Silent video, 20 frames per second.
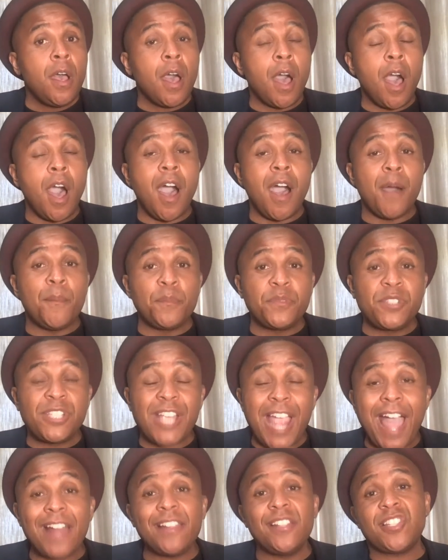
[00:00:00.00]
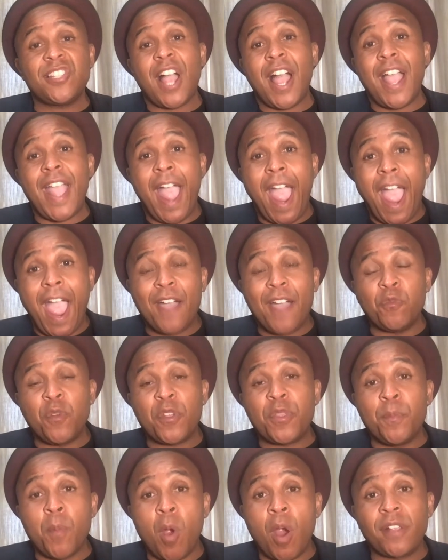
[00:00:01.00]
um, challenge I have
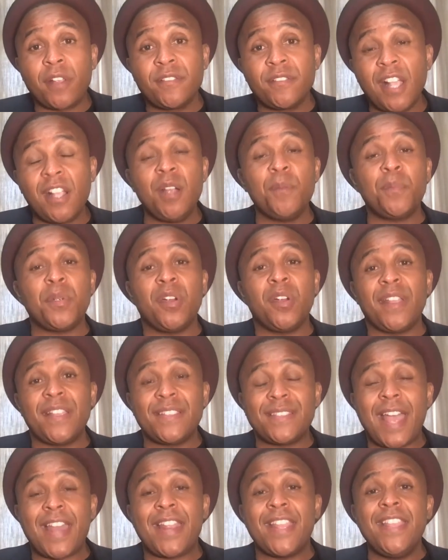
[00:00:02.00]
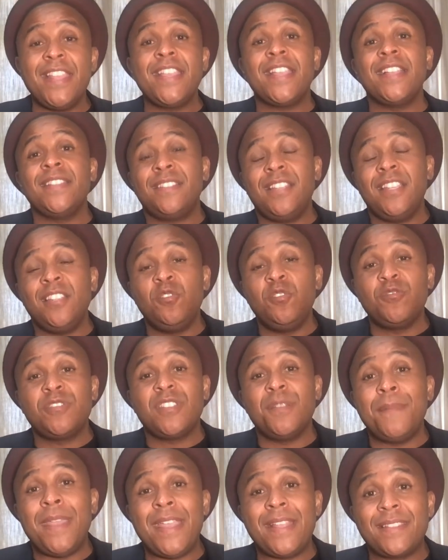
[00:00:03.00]
with Mark Zuckerberg is that he continues
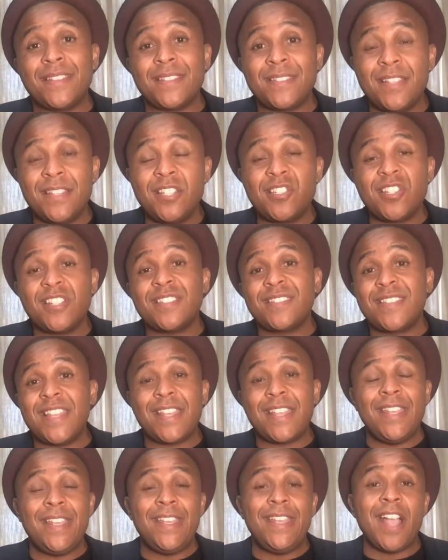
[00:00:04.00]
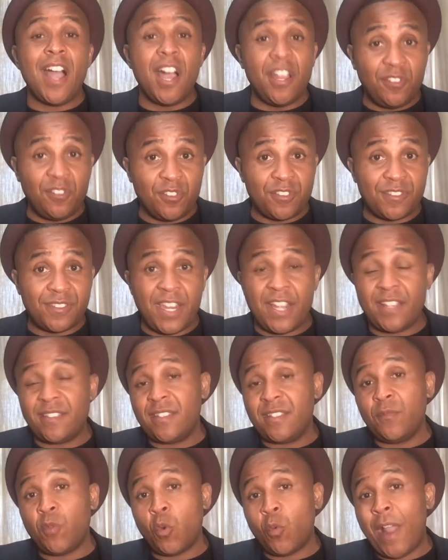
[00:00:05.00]
to make decisions thinking he understands
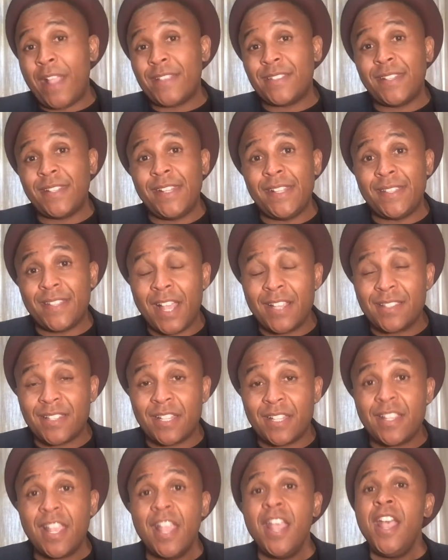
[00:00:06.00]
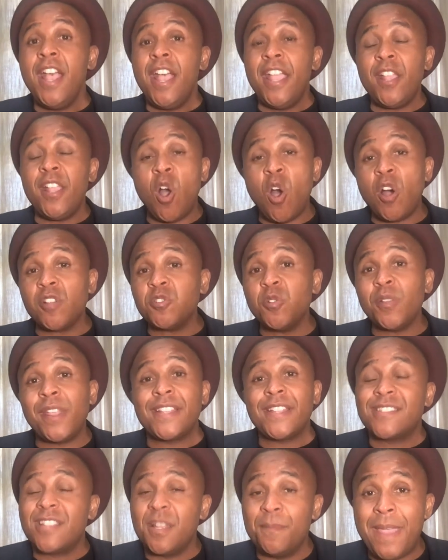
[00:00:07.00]
civil rights and he doesn't. He also
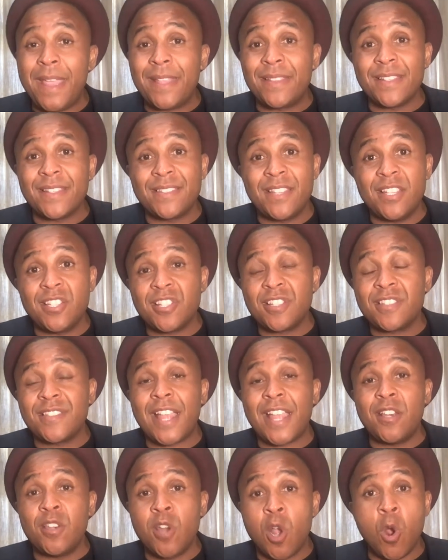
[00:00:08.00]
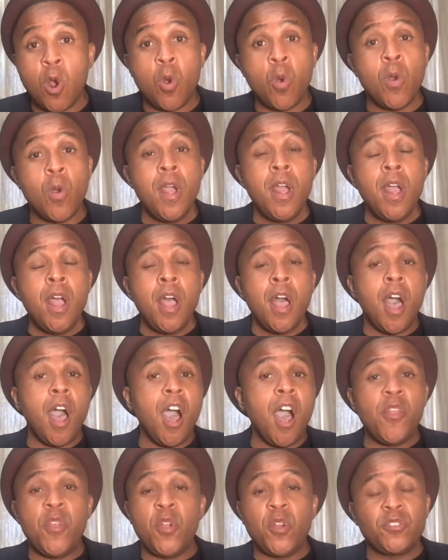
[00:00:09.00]
gets to make decisions that no
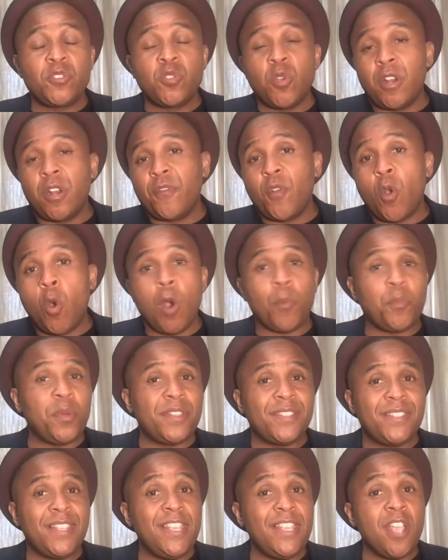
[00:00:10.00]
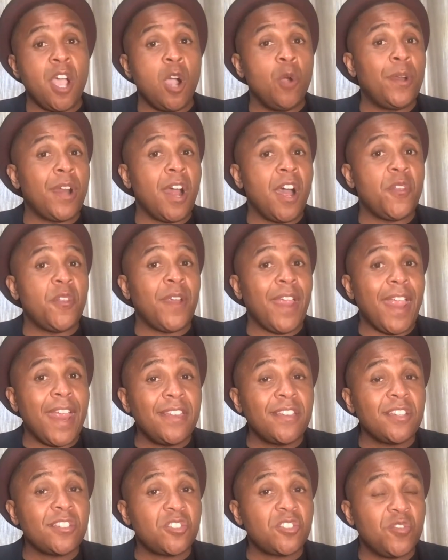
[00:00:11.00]
other sort of corporate CEO and other
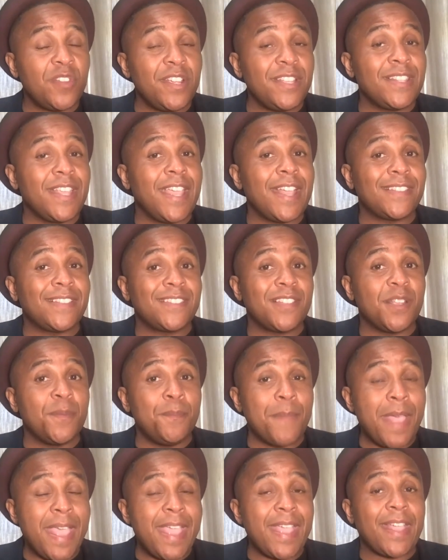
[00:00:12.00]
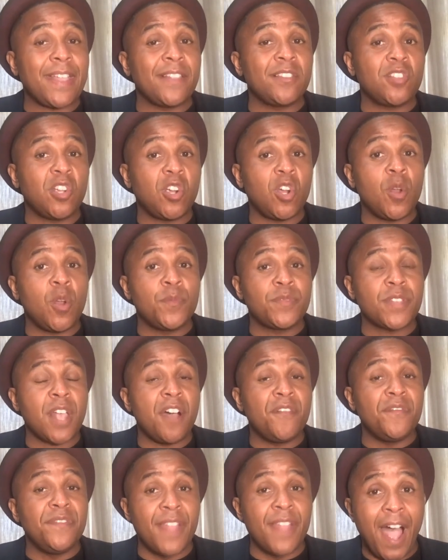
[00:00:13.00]
industries gets to make in terms
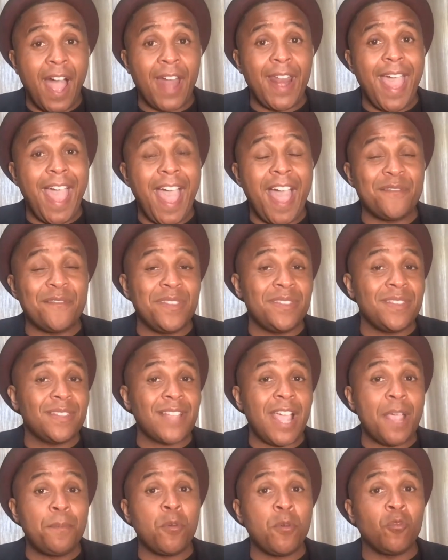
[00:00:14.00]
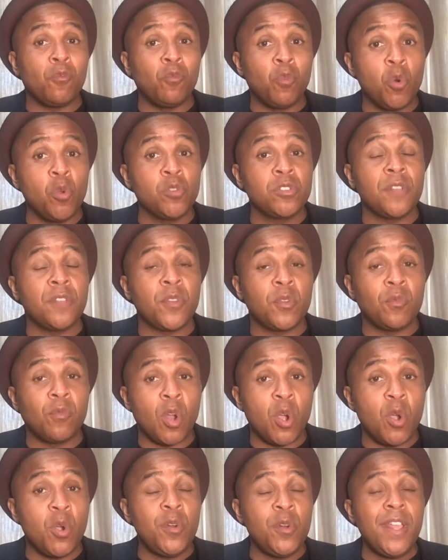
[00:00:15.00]
of not having the type of rules of the
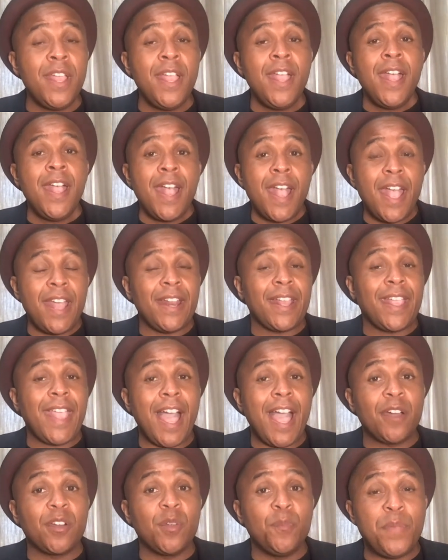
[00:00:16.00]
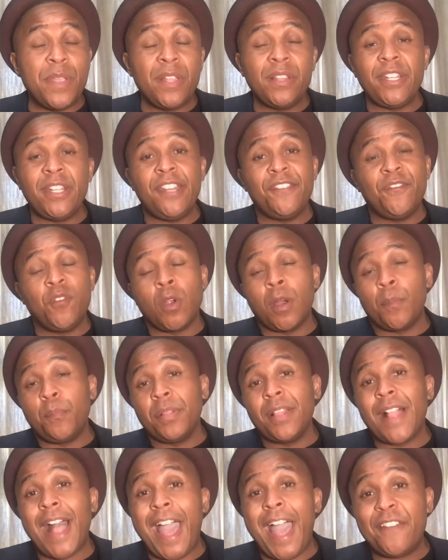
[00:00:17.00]
road and accountability for a
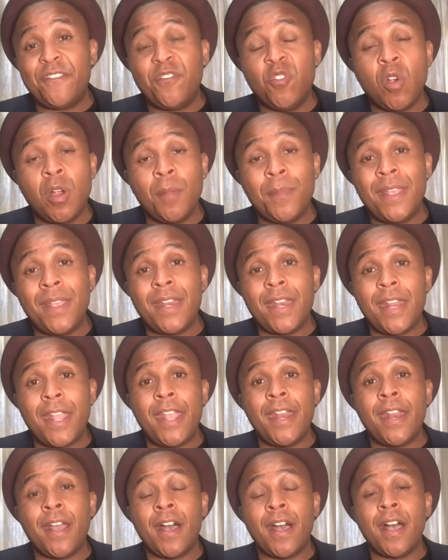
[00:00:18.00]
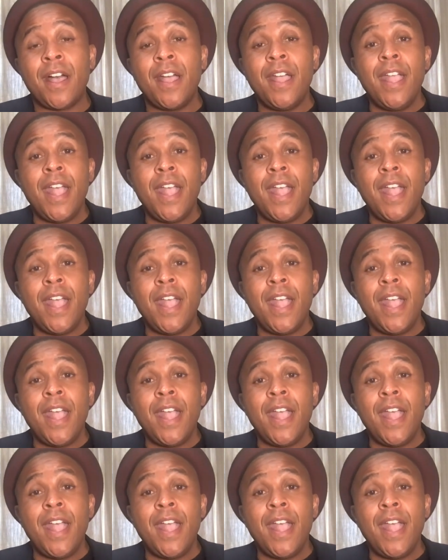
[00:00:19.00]
platform and a